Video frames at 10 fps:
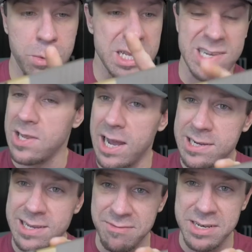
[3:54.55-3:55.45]
with this
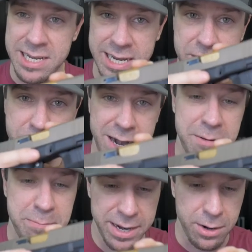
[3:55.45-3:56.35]
Glock 17
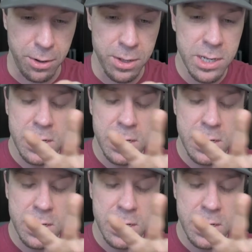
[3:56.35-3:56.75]
threaded barrel.